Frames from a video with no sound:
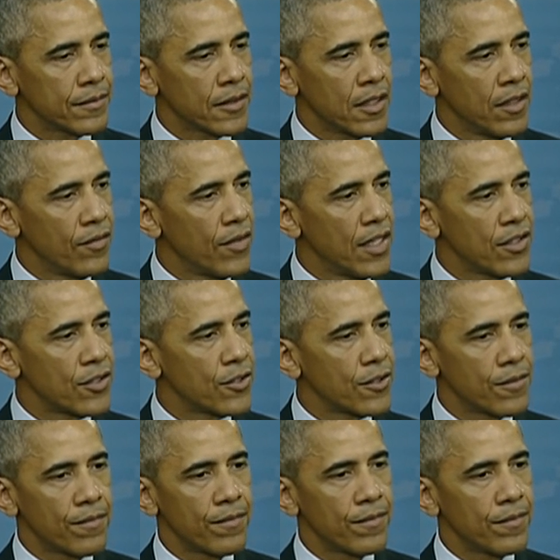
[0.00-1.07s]

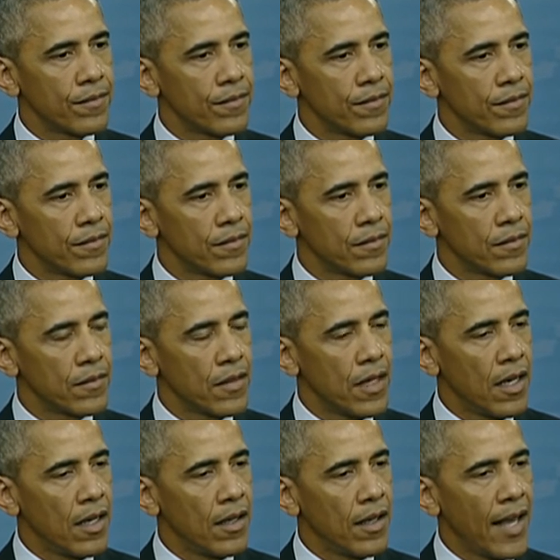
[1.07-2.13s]
convince
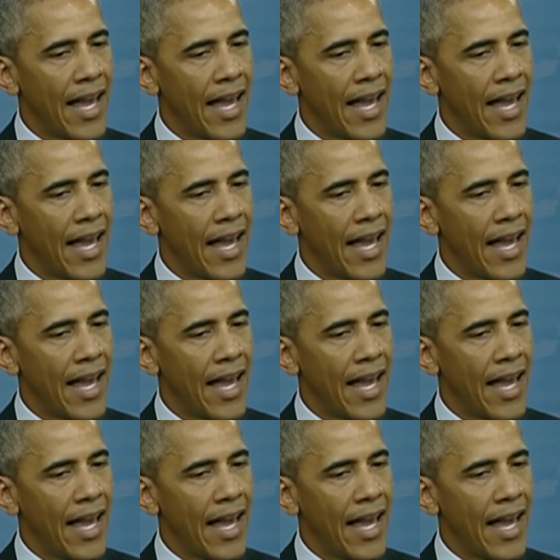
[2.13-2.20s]
a